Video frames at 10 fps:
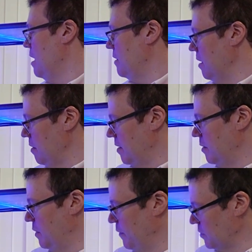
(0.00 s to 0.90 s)
The other thing
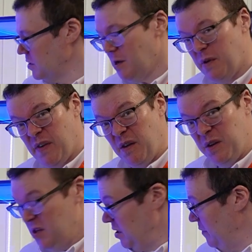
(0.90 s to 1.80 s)
that we've also done with Value
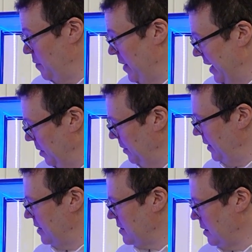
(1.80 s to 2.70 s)
Design for Panel
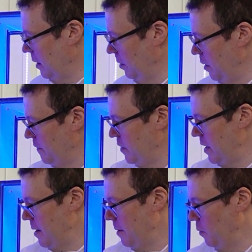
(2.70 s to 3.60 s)
is that a lot of
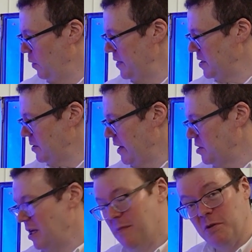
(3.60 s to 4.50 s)
the widths are
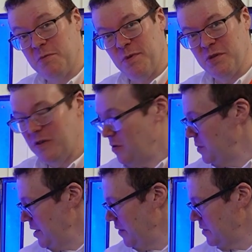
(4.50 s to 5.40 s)
actually multiples of
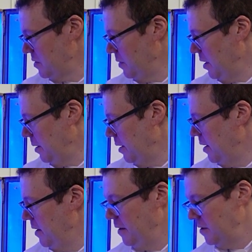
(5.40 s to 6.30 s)
themselves as well.
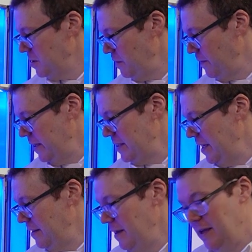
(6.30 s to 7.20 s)
So if I
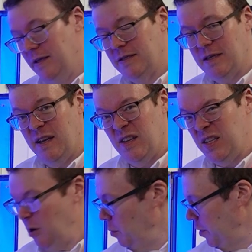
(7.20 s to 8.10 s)
take these
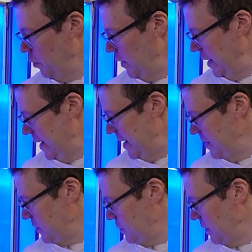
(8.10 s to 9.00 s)
single pole
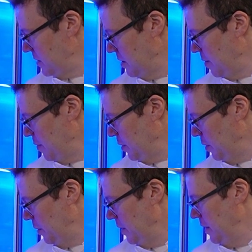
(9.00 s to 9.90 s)
relays, for
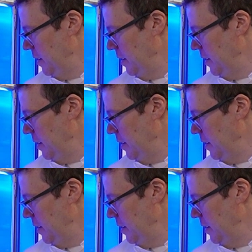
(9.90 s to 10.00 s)
example,